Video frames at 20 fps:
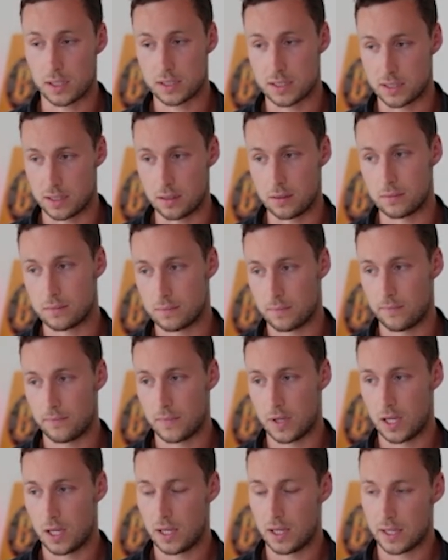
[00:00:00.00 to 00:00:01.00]
So
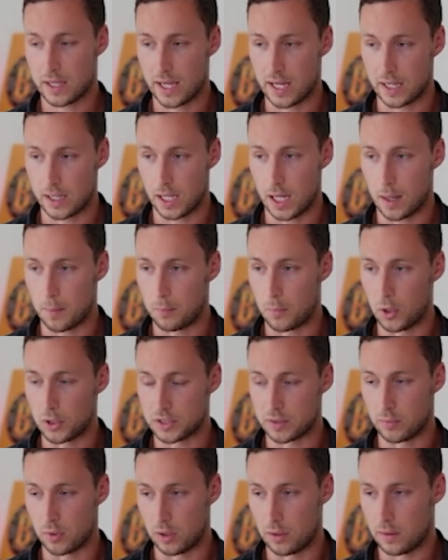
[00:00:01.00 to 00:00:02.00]
getting
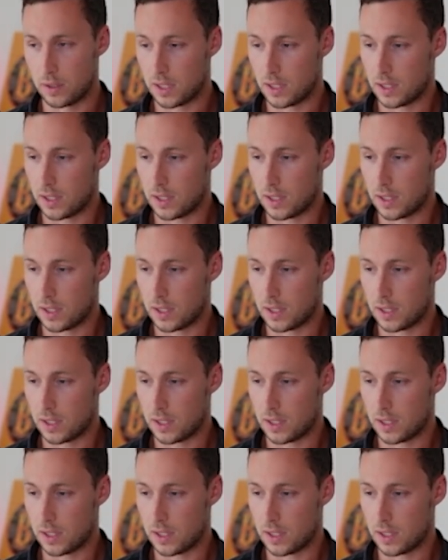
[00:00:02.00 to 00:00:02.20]
multiple